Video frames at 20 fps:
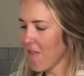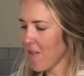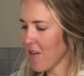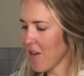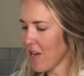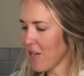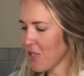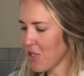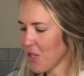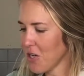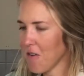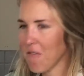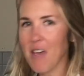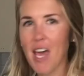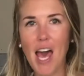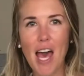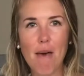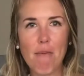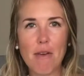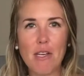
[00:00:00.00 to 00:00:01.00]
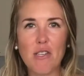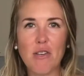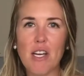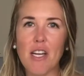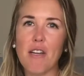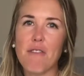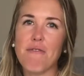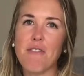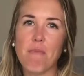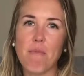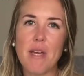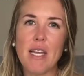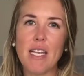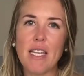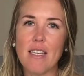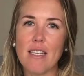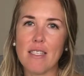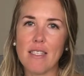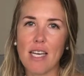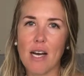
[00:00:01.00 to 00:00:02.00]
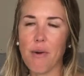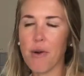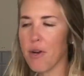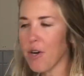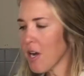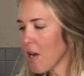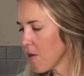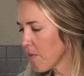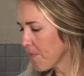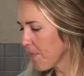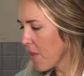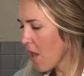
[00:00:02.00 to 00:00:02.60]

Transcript: a nice jar of cabbage ready to ferment into sauerkraut.